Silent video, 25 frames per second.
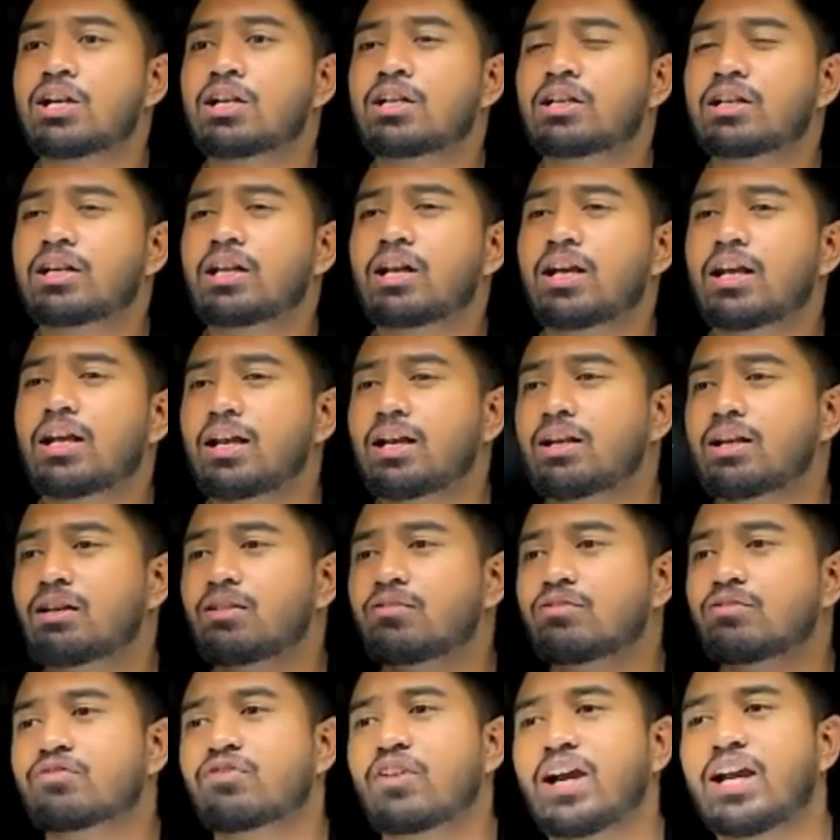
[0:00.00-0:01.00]
10
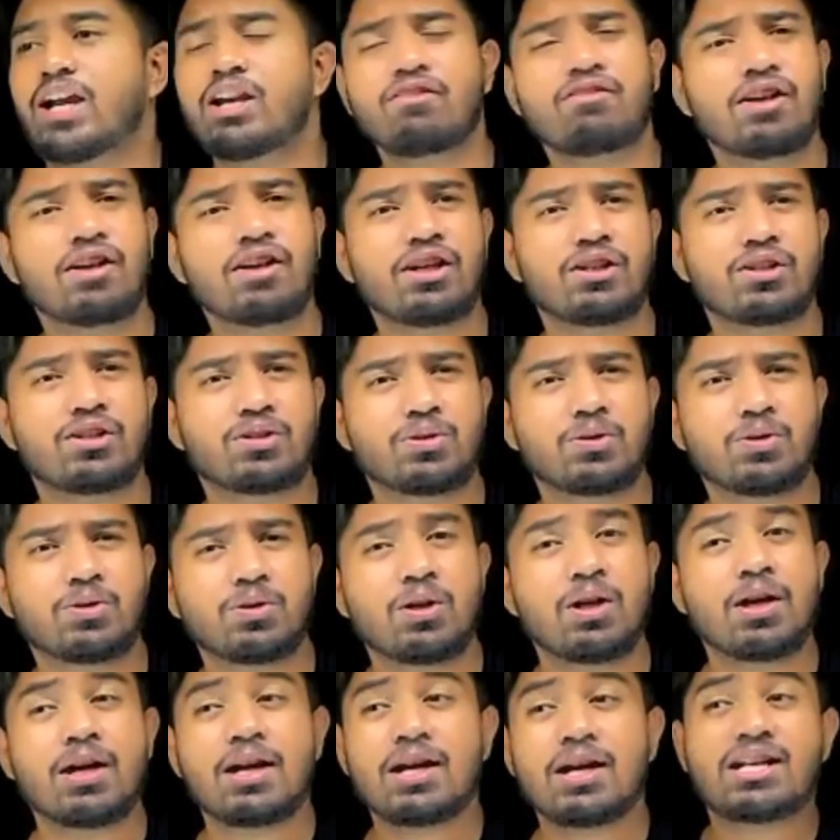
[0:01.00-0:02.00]
5
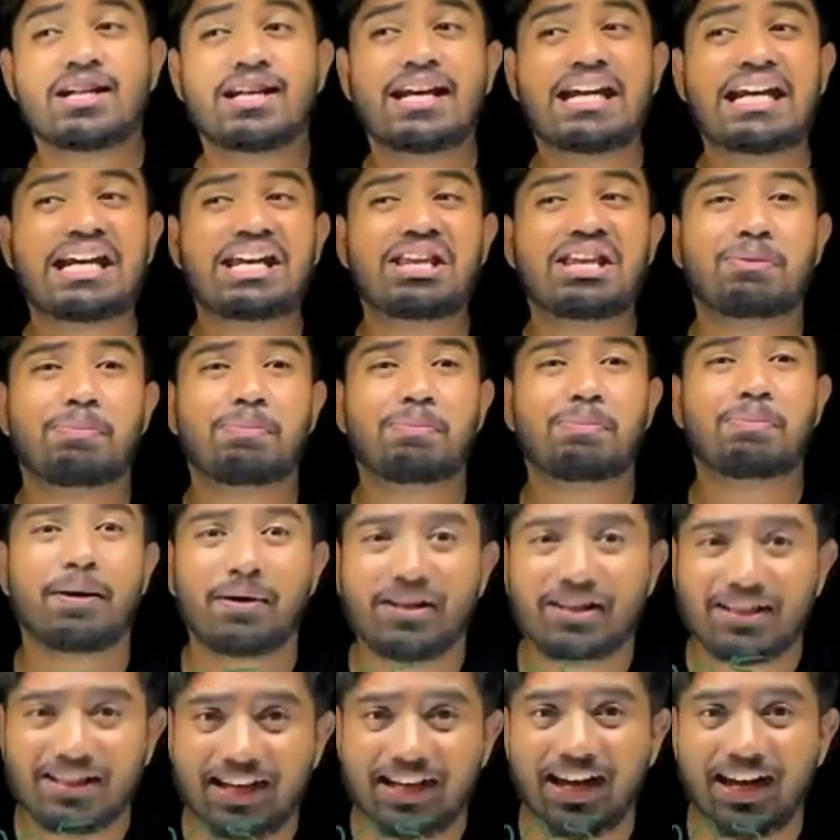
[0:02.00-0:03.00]
into 10 to the
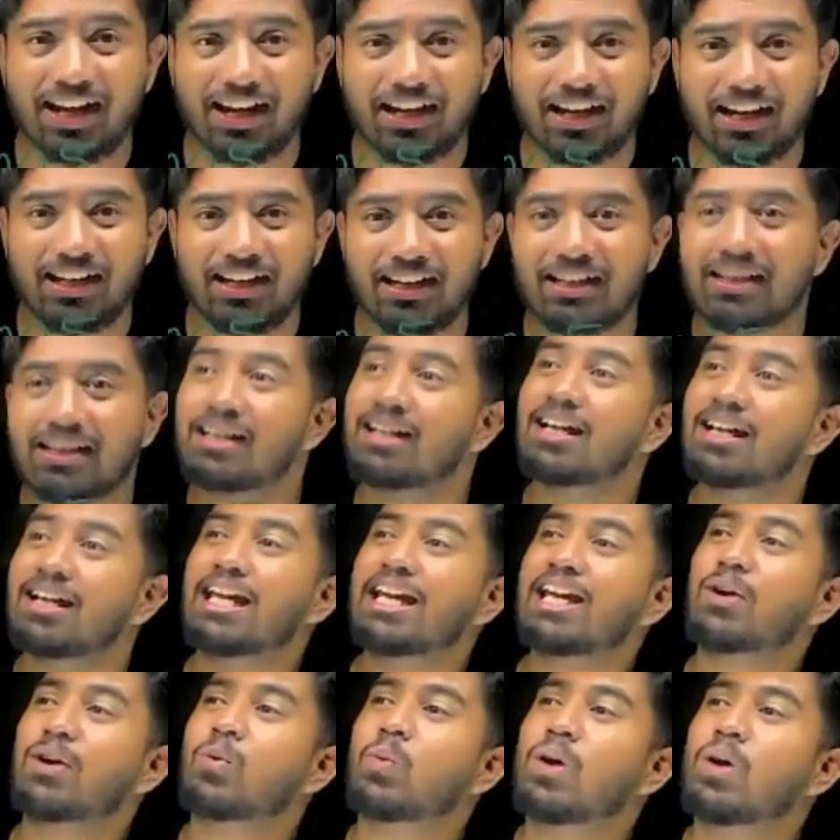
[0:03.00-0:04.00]
power 10
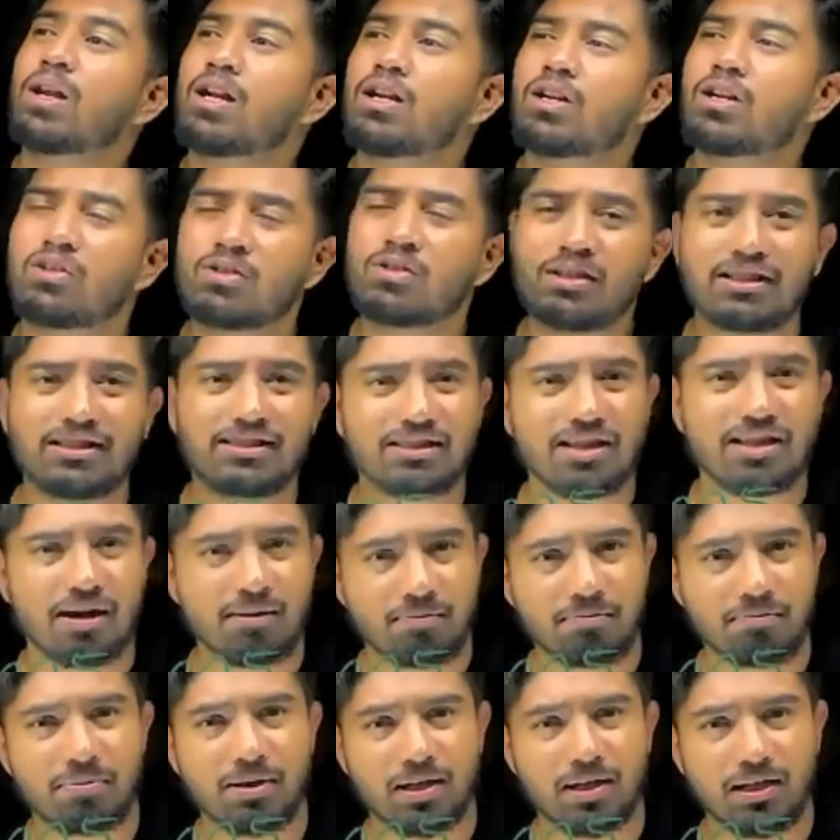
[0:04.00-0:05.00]
equivalent to this
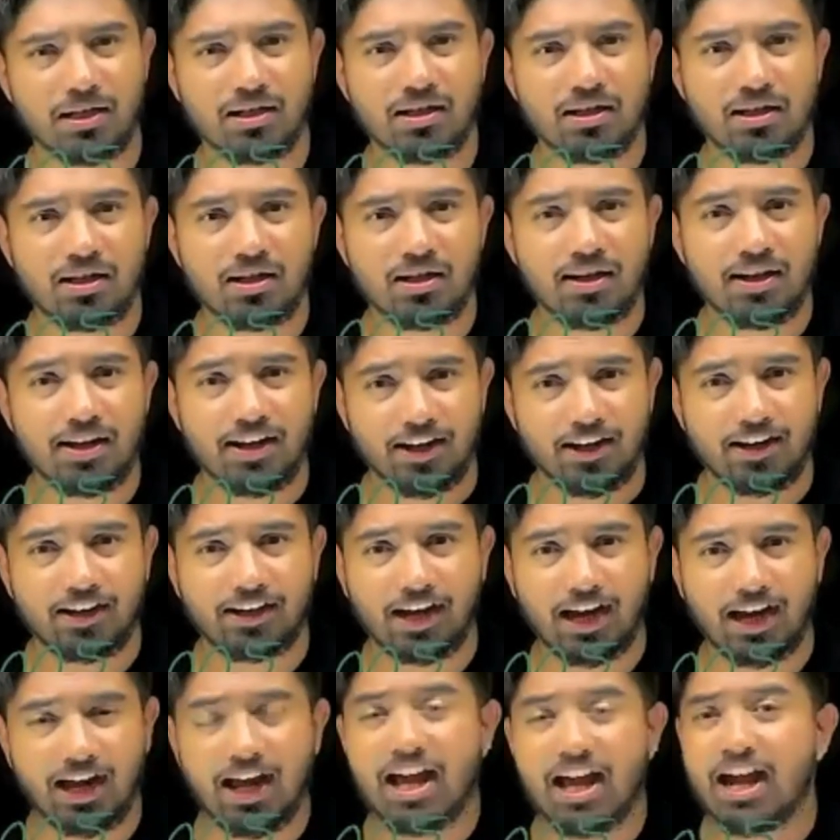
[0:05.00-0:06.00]
number.
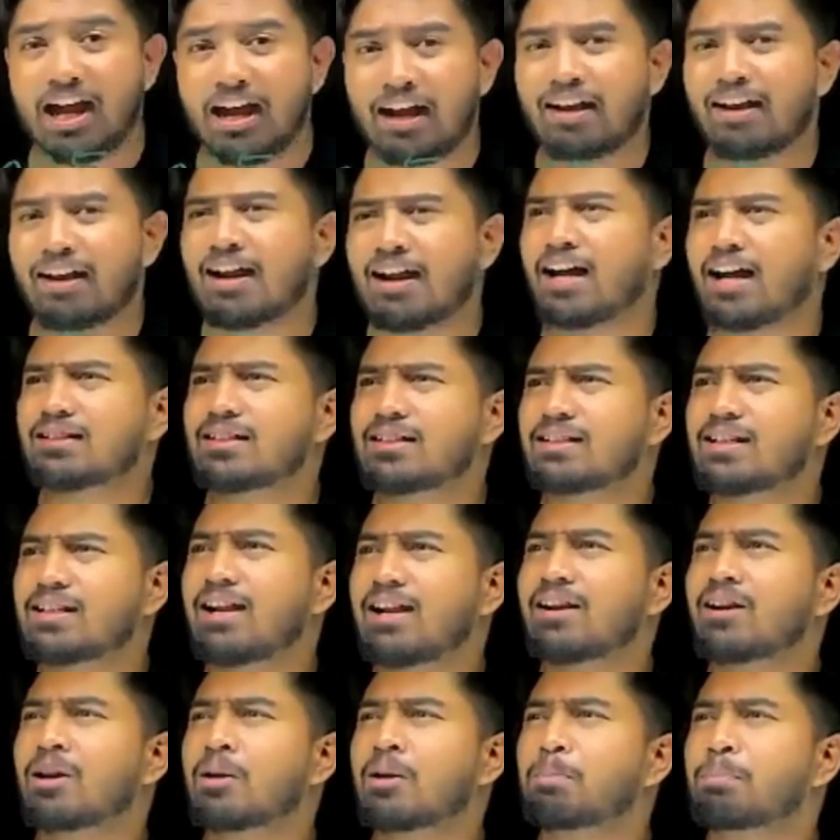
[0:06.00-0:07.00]
Okay, rather
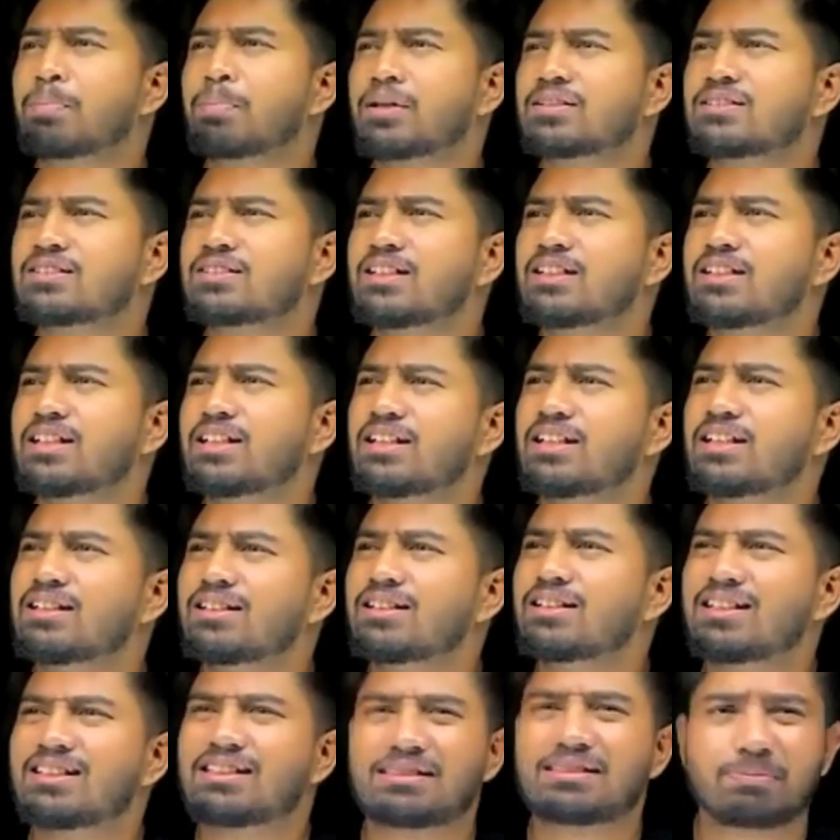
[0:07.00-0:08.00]
than representing
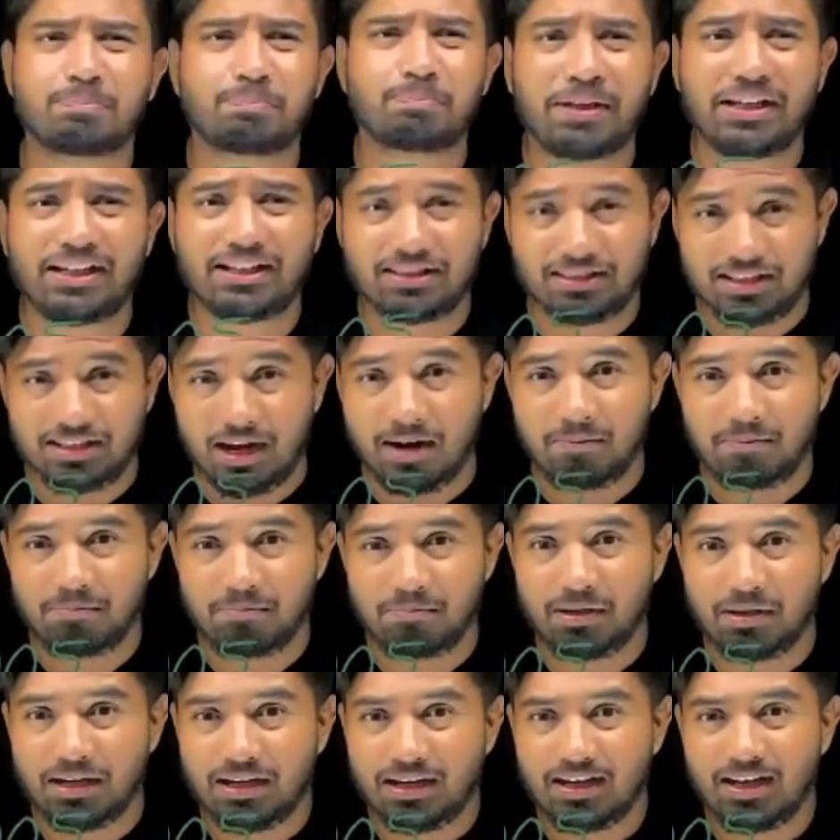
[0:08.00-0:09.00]
this big
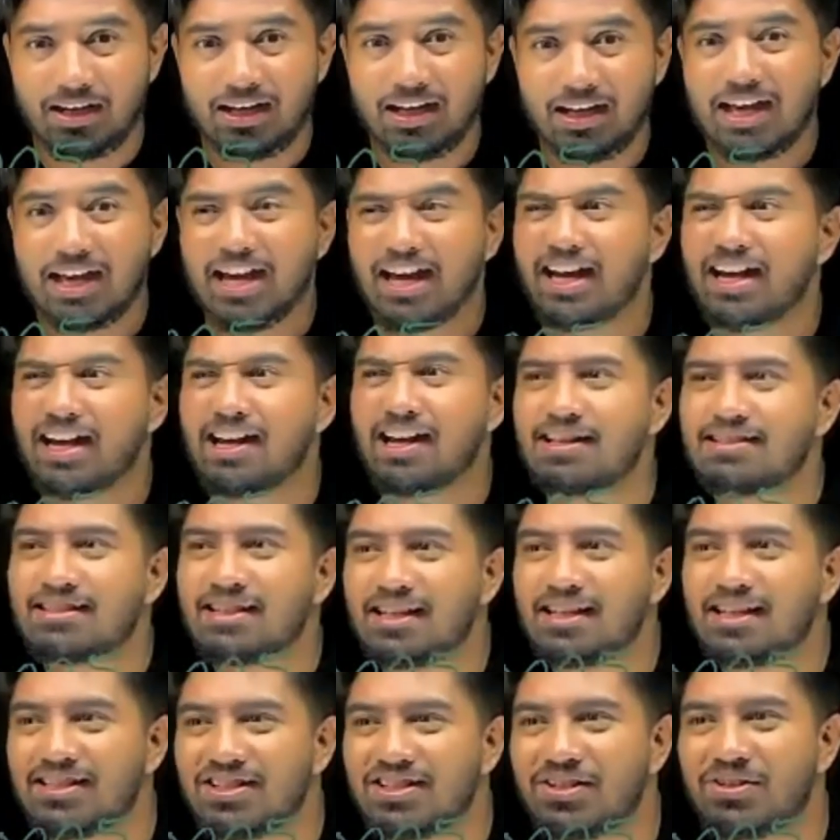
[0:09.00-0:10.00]
number, it is
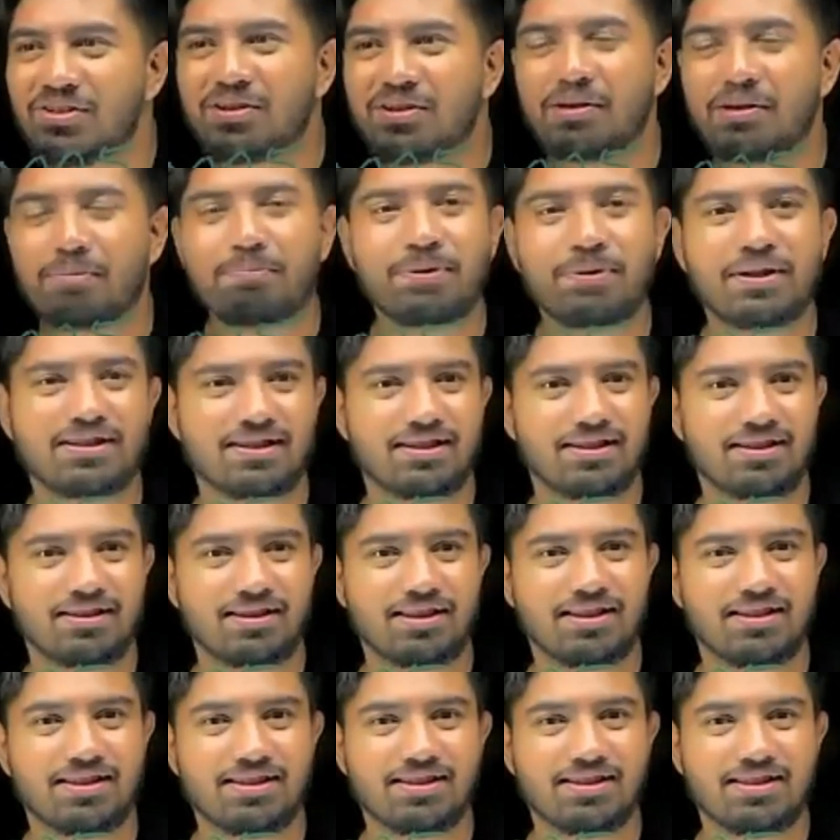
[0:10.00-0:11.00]
easier to represent
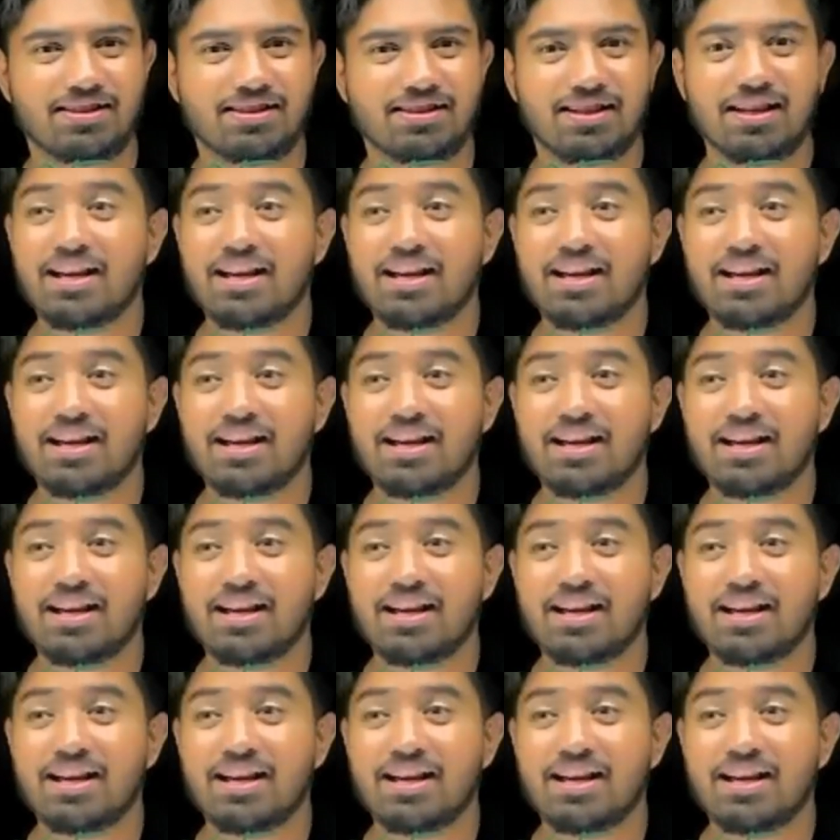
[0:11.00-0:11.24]
this.